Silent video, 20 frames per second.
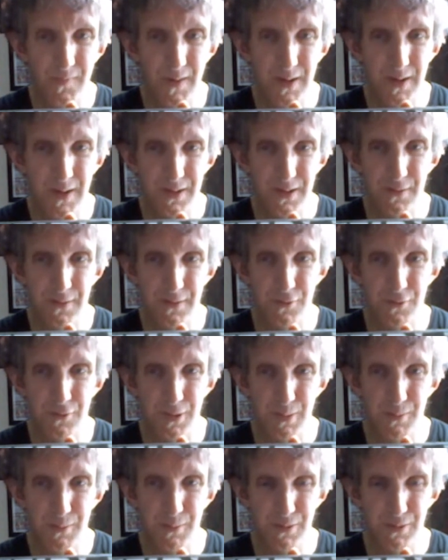I've just opened
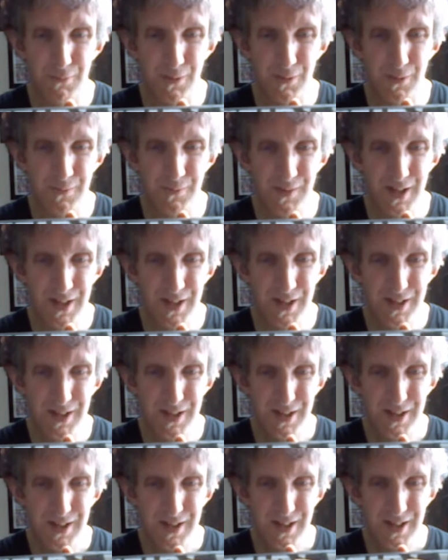the wrong thing.
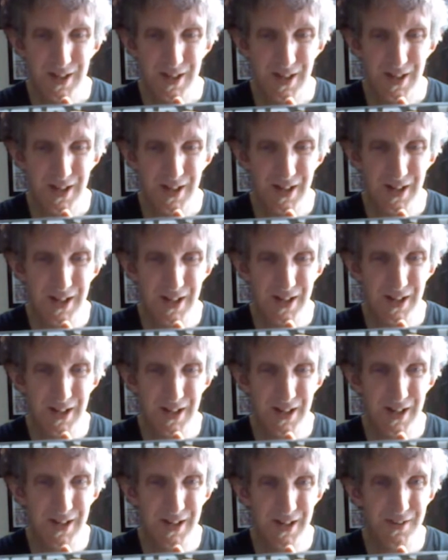
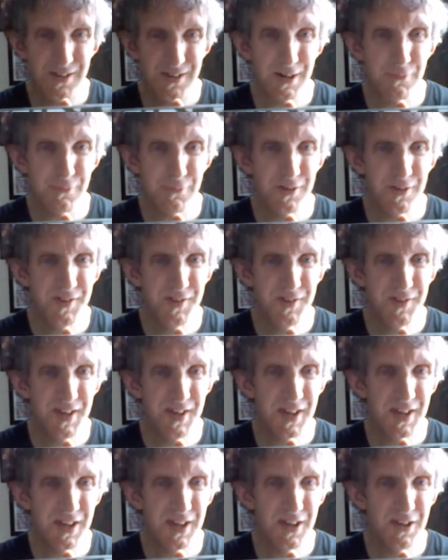That was
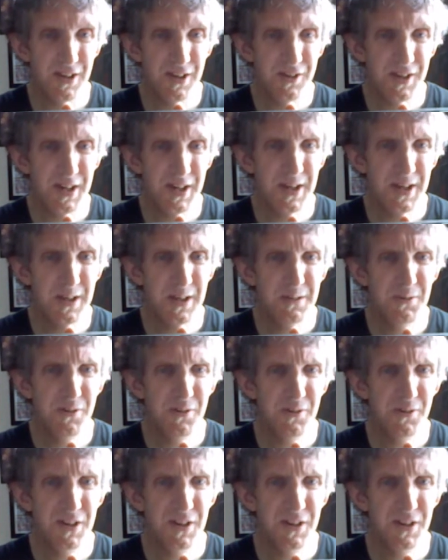the Teenage Mutant
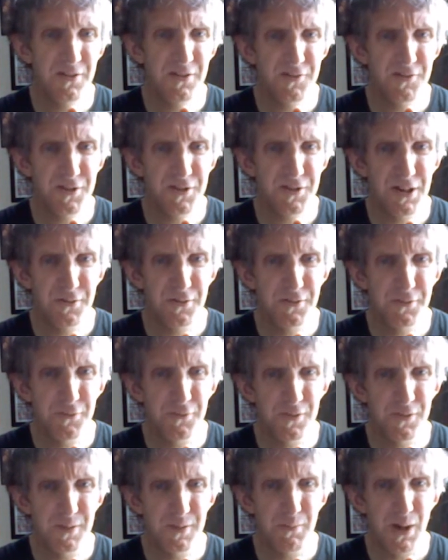Ninja Turtles
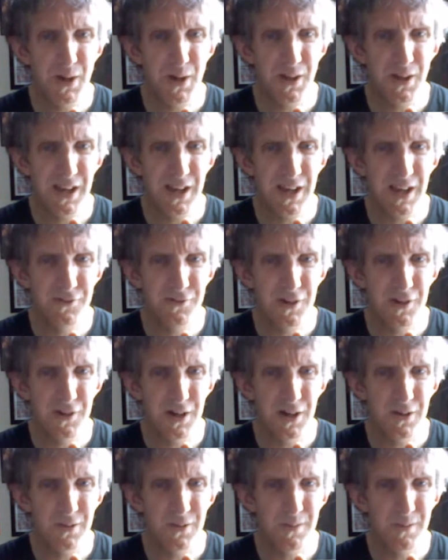Michelangelo
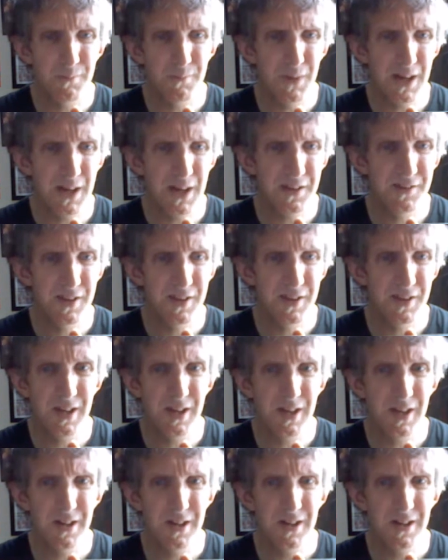Maxi
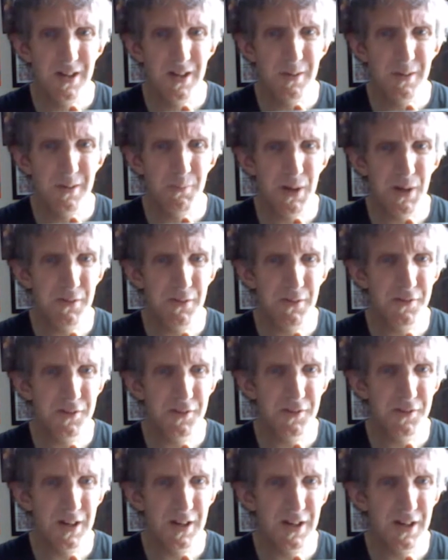
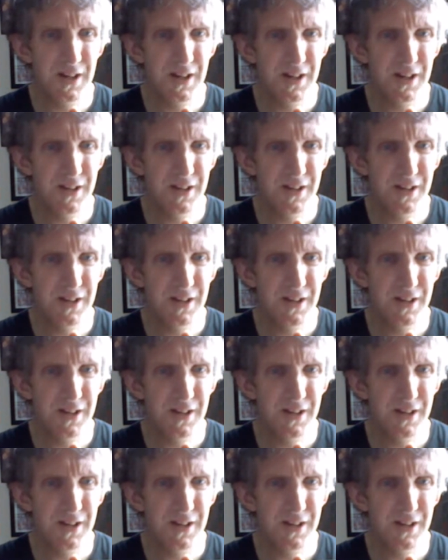poster